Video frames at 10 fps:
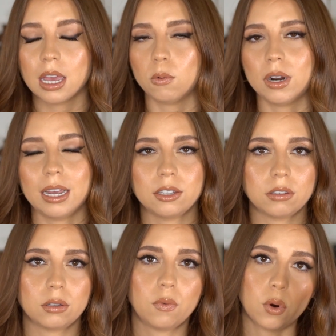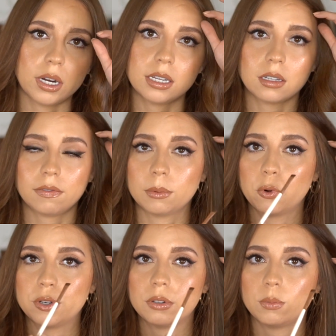What I use this for is if I'm
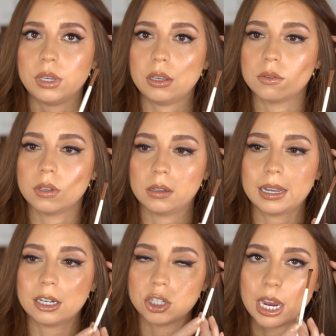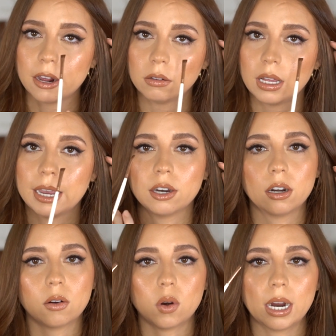going to be using like a shadow
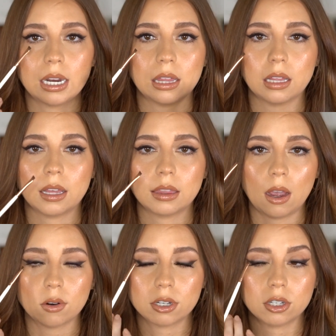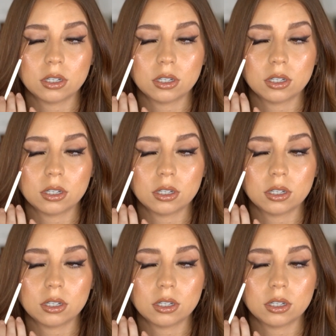liner or anything like that, or